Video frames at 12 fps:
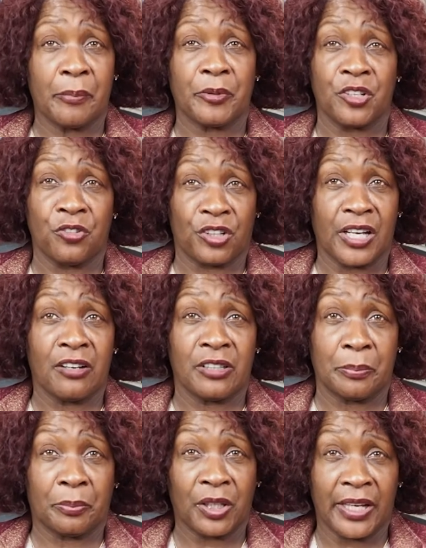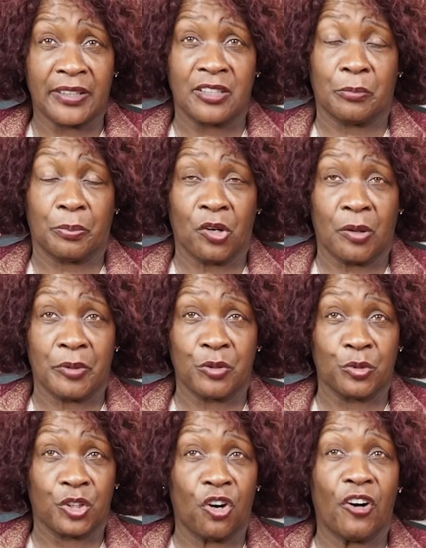Bernardino County Planning Department
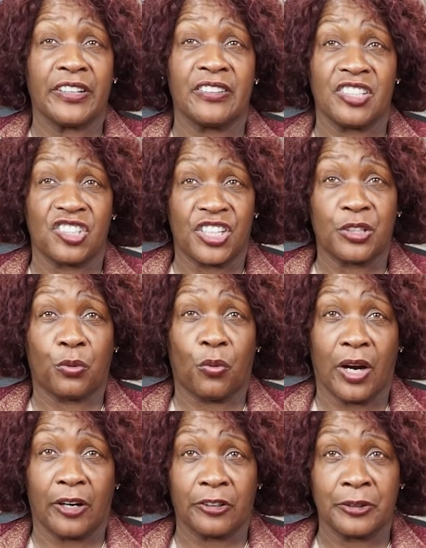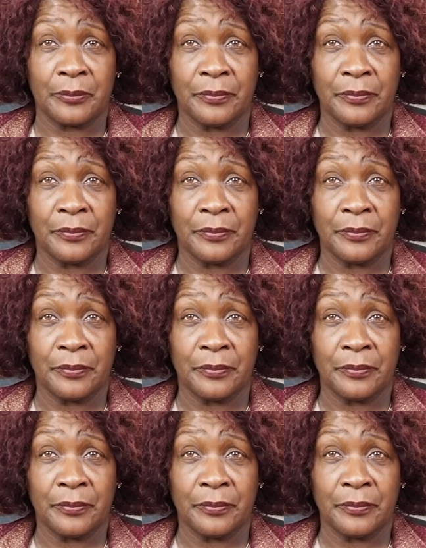regarding this inquiry.